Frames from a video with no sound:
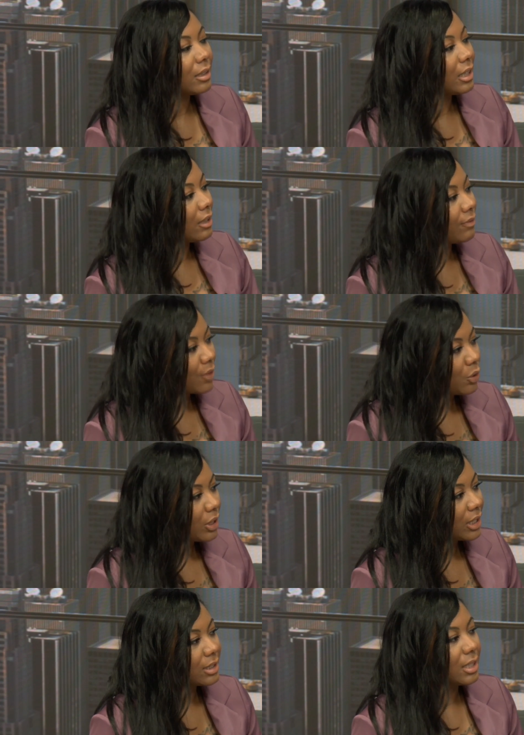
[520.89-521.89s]
getting
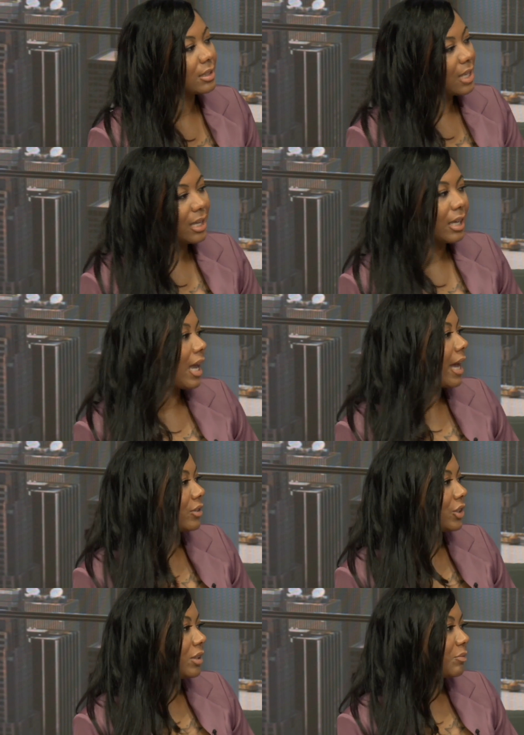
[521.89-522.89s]
focused, and taking
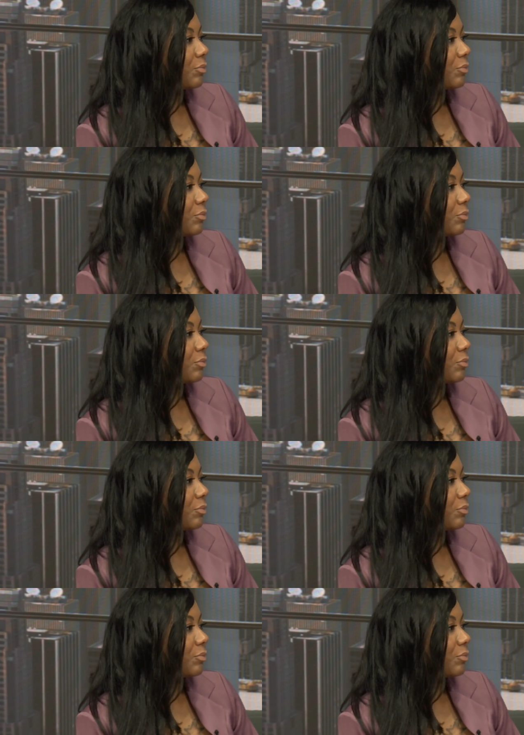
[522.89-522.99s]
action.